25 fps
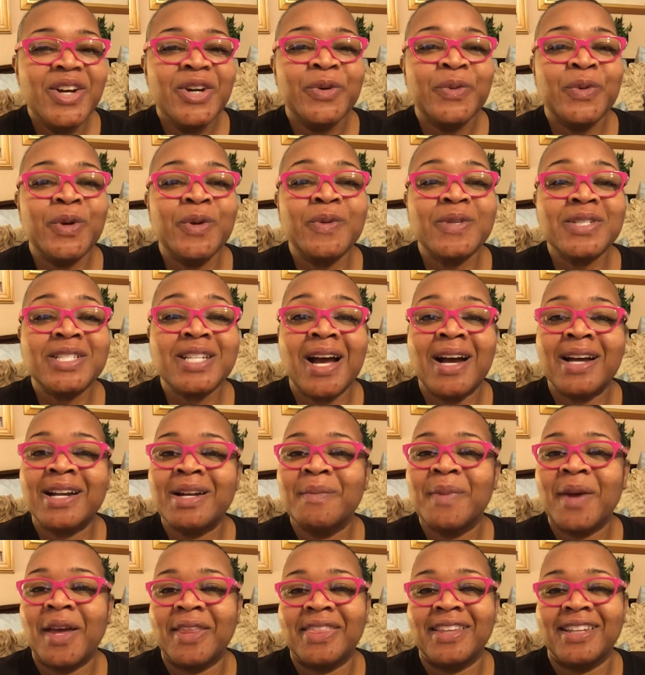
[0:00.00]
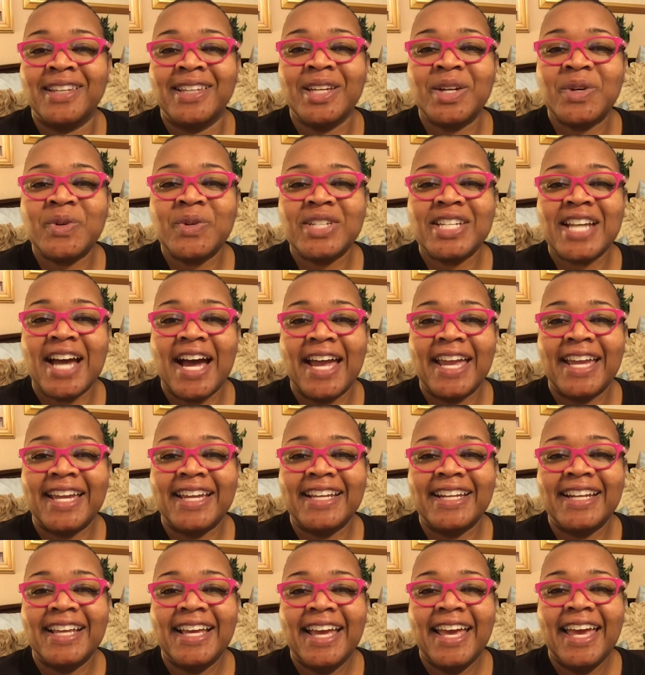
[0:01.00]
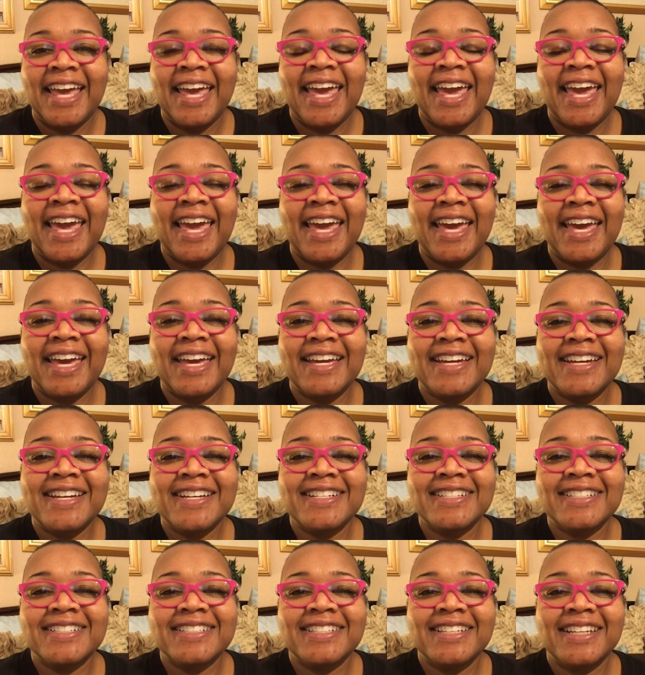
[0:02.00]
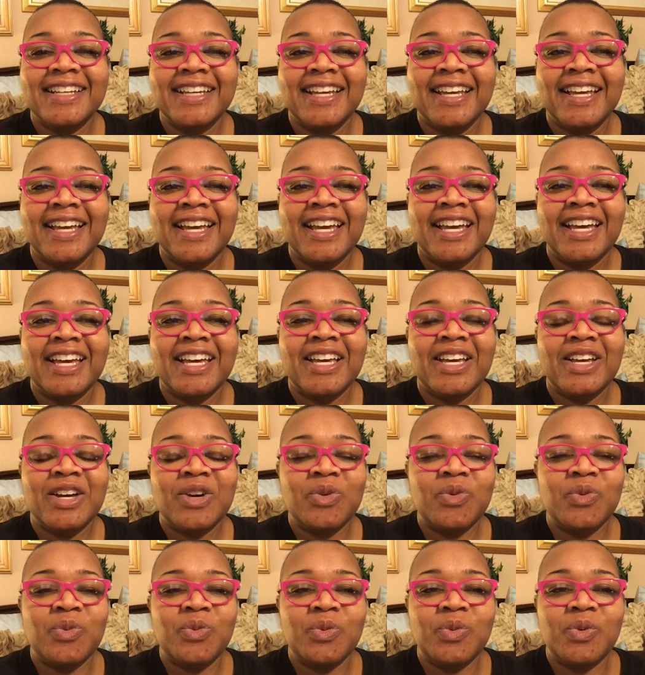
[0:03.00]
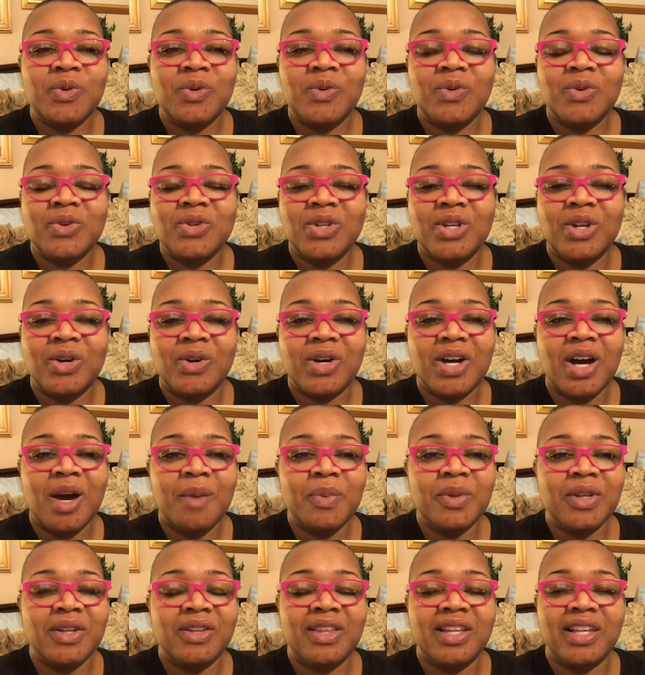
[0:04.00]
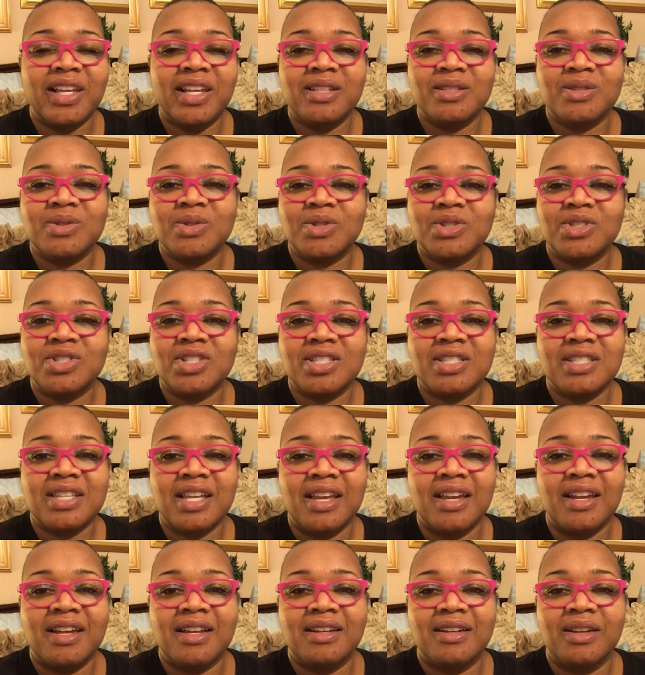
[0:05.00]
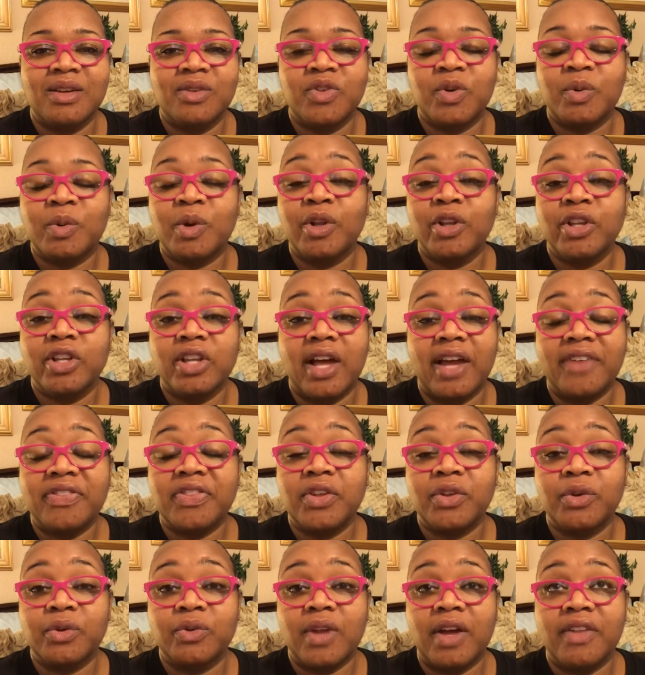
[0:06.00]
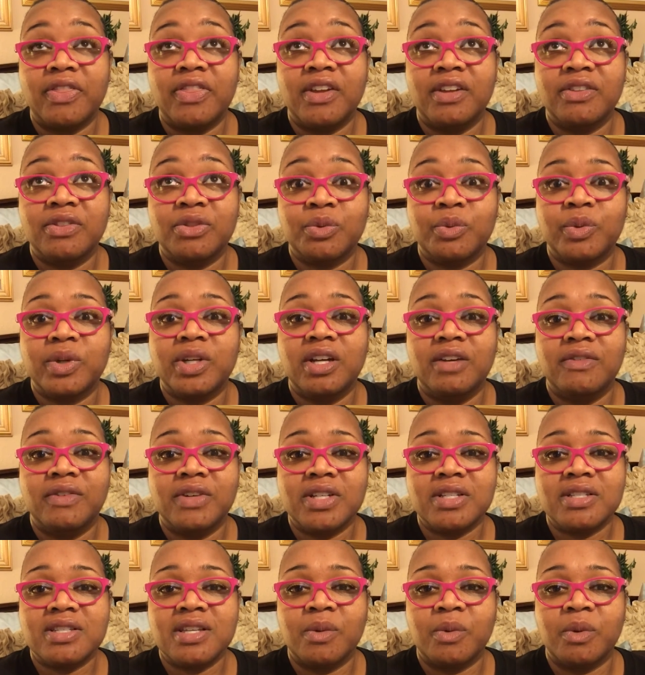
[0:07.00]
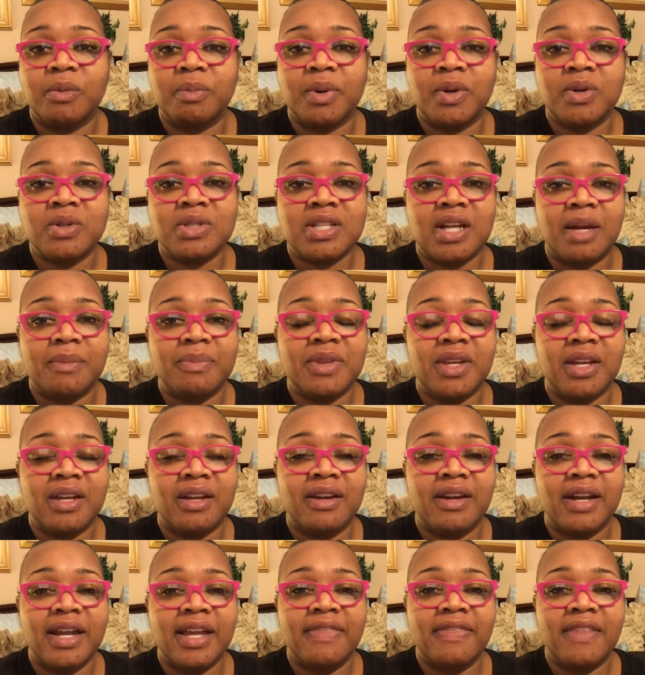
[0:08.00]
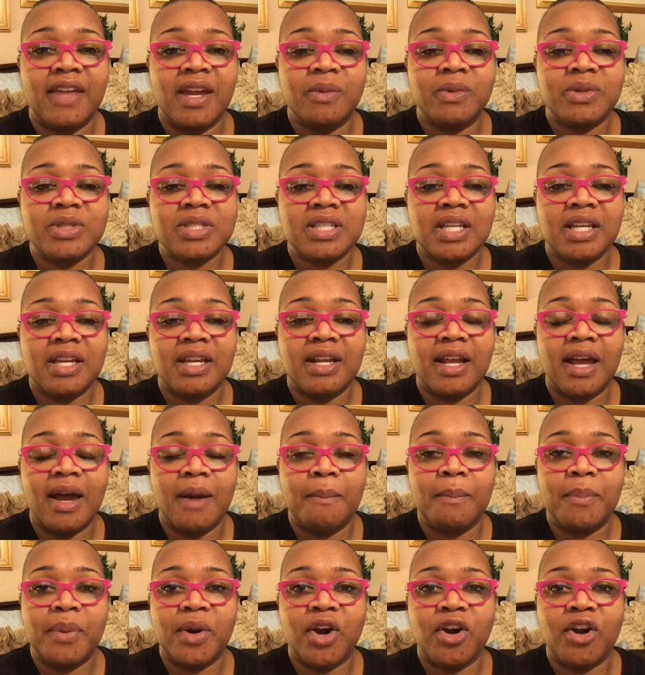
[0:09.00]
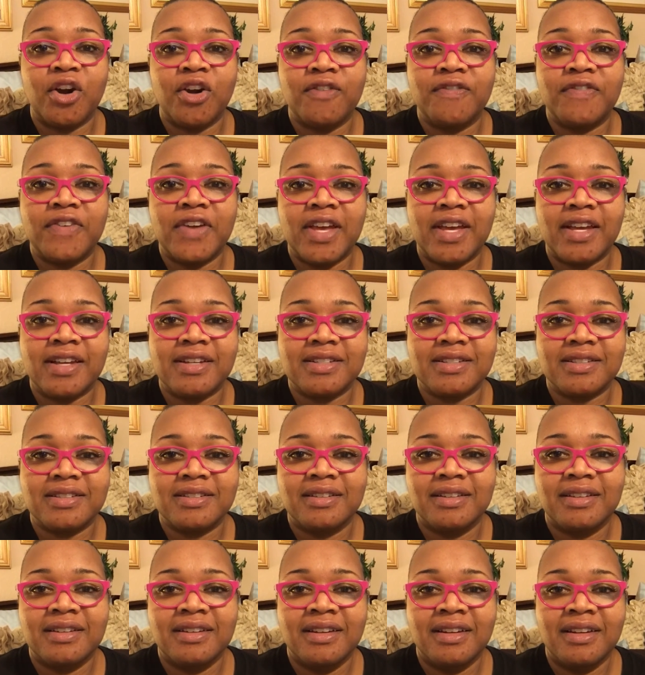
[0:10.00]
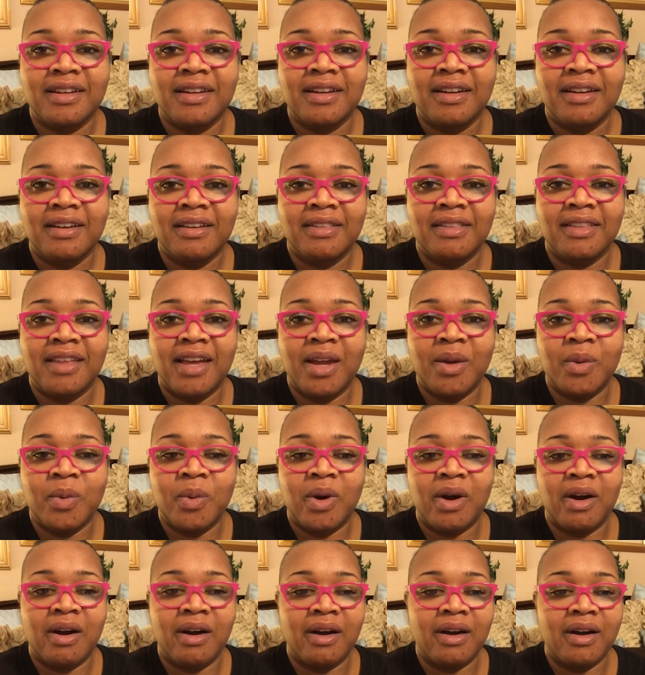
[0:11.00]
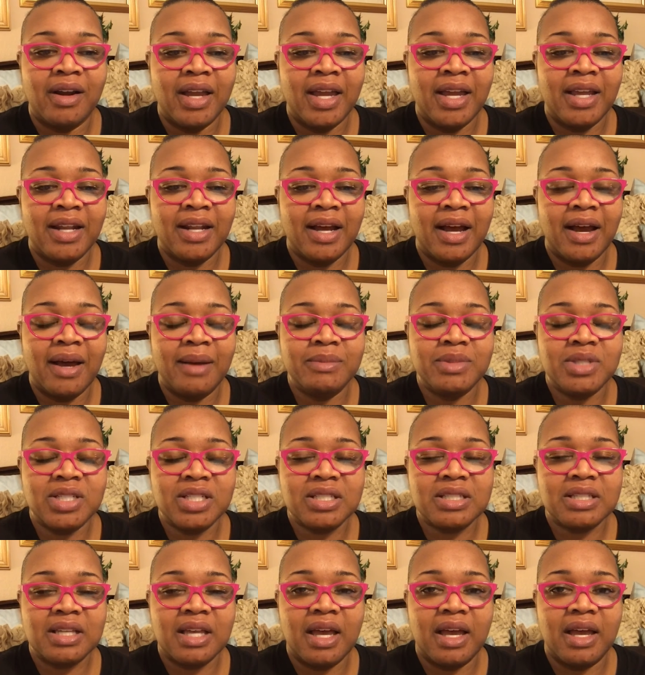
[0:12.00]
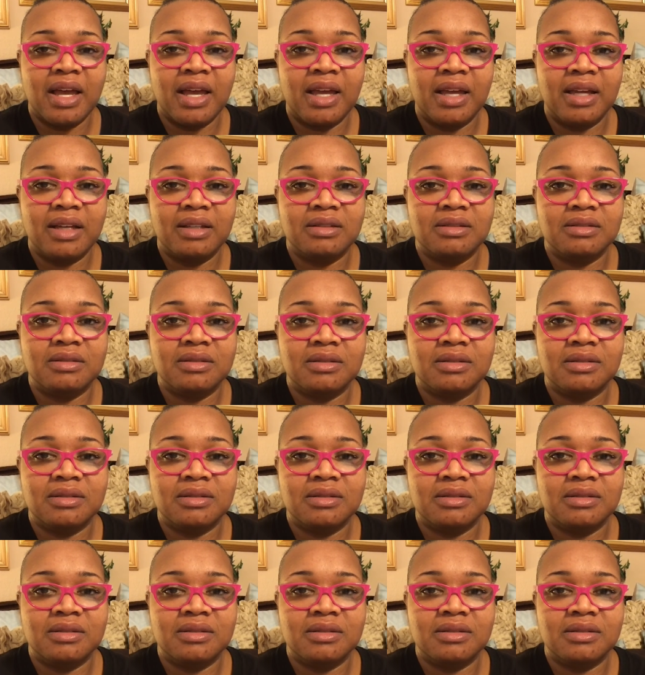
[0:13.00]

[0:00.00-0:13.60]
We were talking about the liquid diet, and you know, a couple of the ladies were just saying, there were only like I think three of us that were post-op there, and they were saying how perfect they were. And I'm just like,